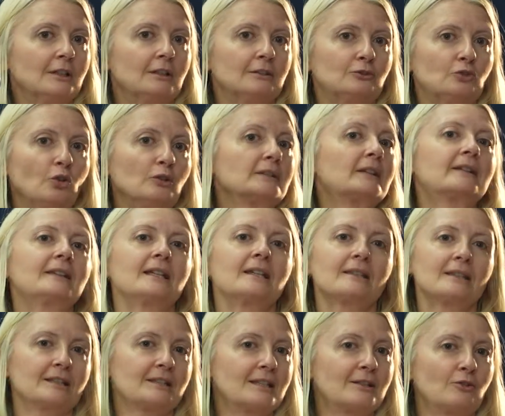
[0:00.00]
don't
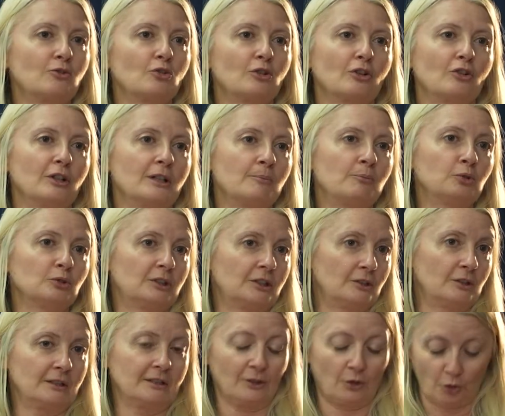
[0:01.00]
think that you're going to put
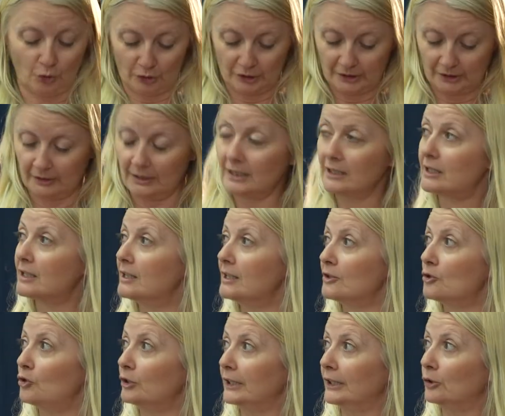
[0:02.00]
her in the corner and
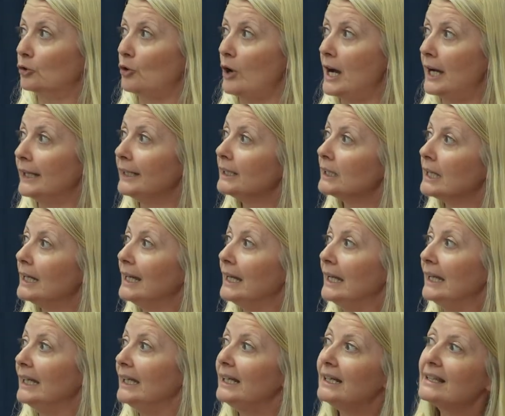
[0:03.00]
she's going to cry.
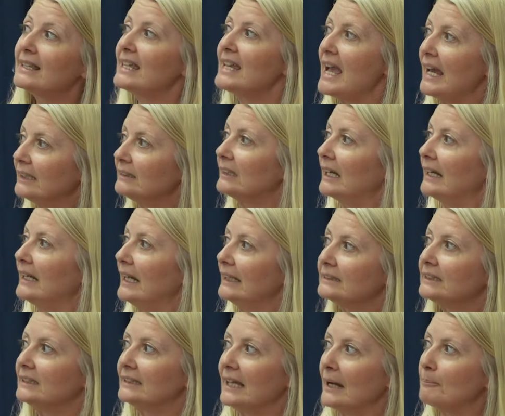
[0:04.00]
In the end, I
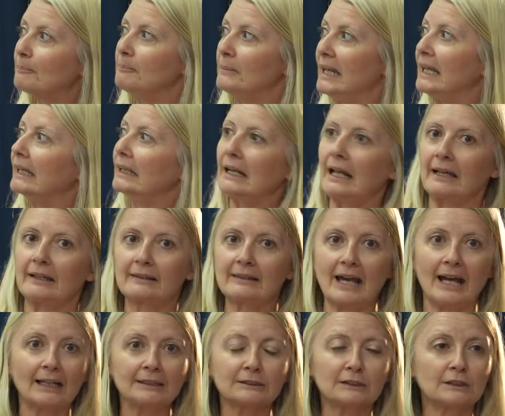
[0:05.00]
ended up being like
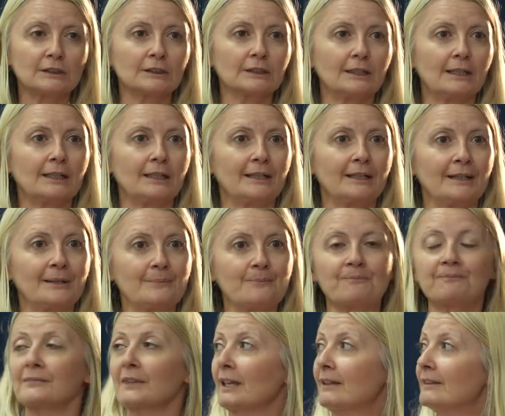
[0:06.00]
that.
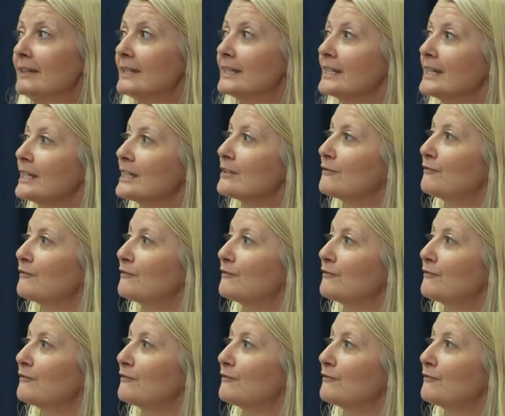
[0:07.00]
This is